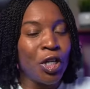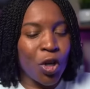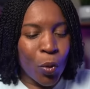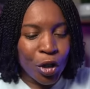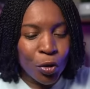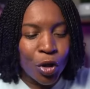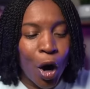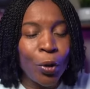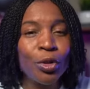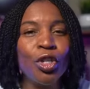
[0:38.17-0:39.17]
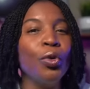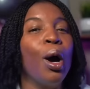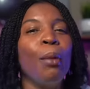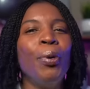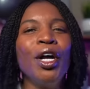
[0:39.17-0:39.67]
So when you go
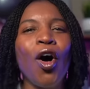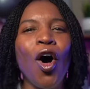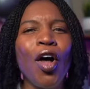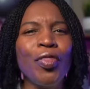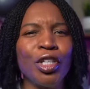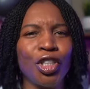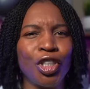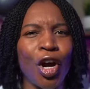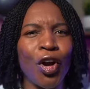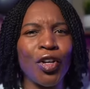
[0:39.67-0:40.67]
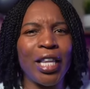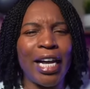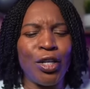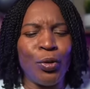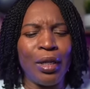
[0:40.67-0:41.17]
to put on the shirt
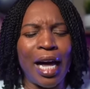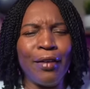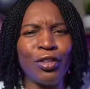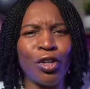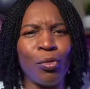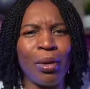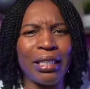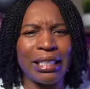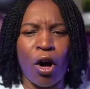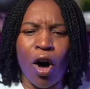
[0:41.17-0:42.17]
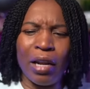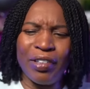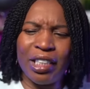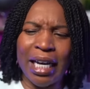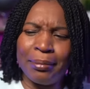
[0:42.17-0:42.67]
that you love so much, all
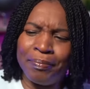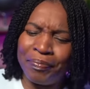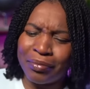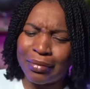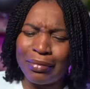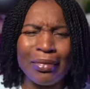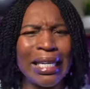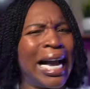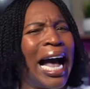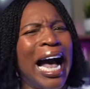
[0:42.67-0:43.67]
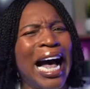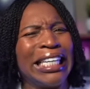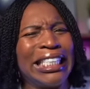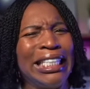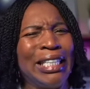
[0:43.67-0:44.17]
of a sudden,
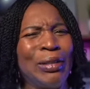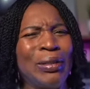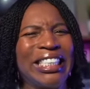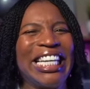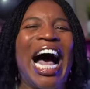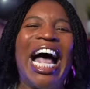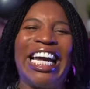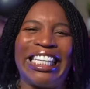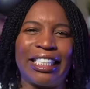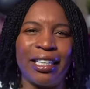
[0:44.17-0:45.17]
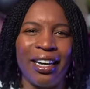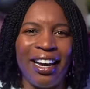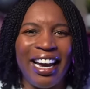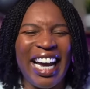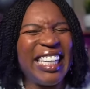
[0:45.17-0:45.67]
ah, it's a little tight.
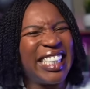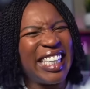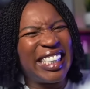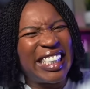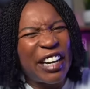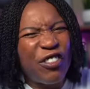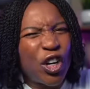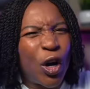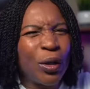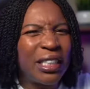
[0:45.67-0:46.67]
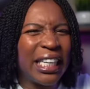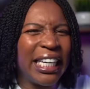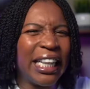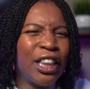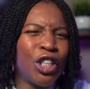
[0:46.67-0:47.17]
It's it's difficult to
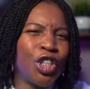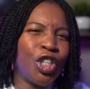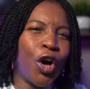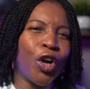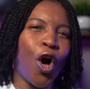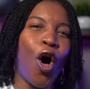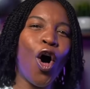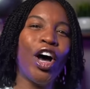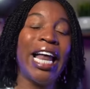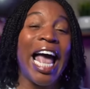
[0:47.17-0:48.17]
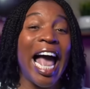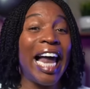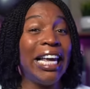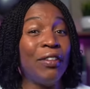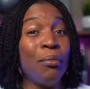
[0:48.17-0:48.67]
get the shirt on
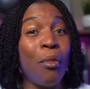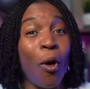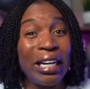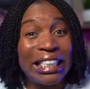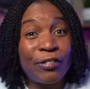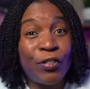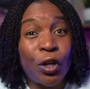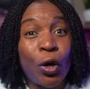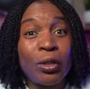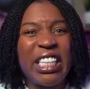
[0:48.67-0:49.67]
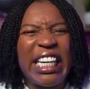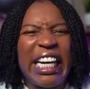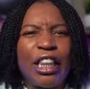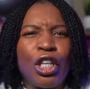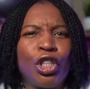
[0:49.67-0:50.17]
and even more difficult to
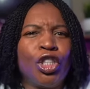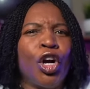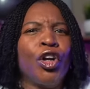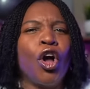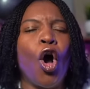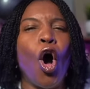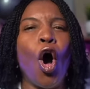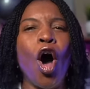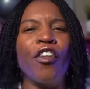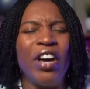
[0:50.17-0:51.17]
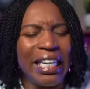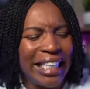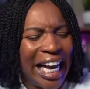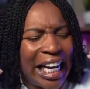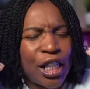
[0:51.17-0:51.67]
get the shirt off.
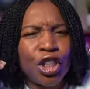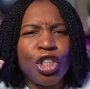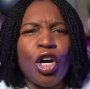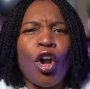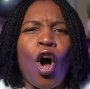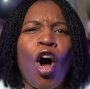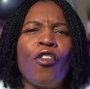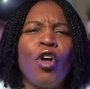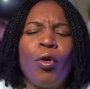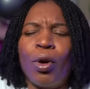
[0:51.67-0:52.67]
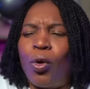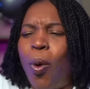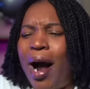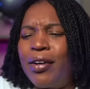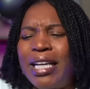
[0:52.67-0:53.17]
Taking the shirt off
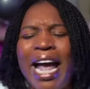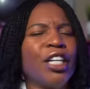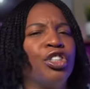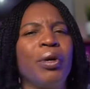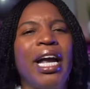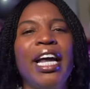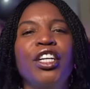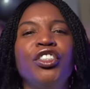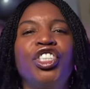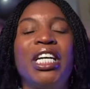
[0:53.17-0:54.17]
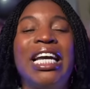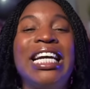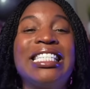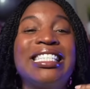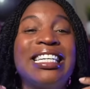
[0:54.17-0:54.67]
requires extra energy.
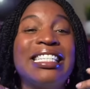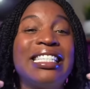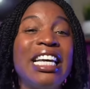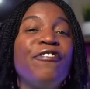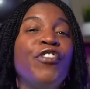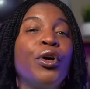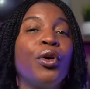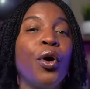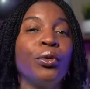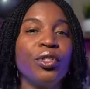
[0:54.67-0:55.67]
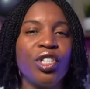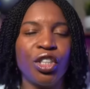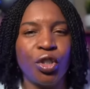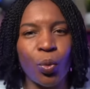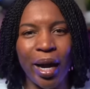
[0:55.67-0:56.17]
It's a difficult
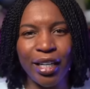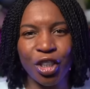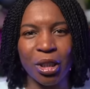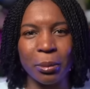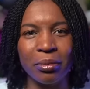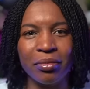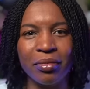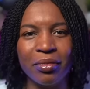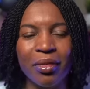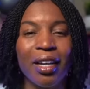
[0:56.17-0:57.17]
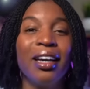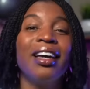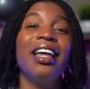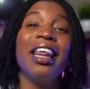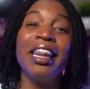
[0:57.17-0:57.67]
situation.
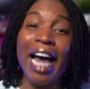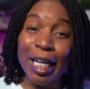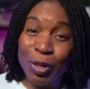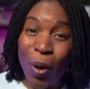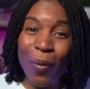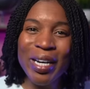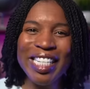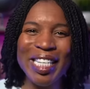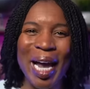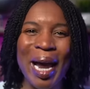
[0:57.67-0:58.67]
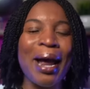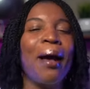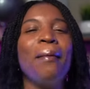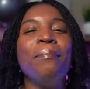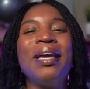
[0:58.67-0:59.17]
That's why we
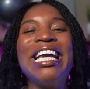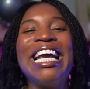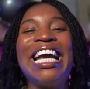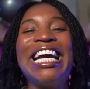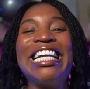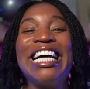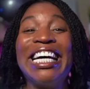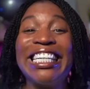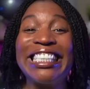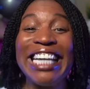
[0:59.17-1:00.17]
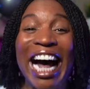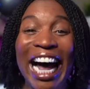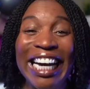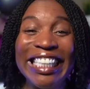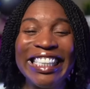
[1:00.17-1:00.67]
say be in a
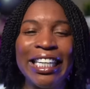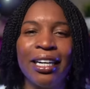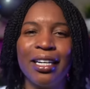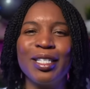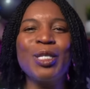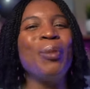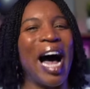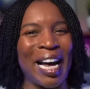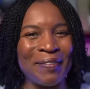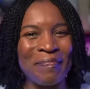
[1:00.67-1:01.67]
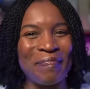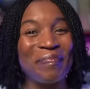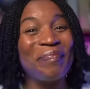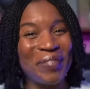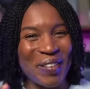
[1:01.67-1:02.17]
tight spot.
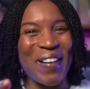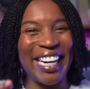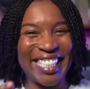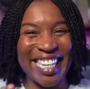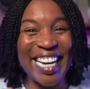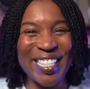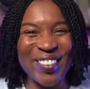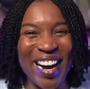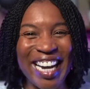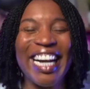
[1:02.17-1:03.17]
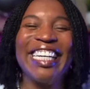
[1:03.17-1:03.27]
Makes sense, right?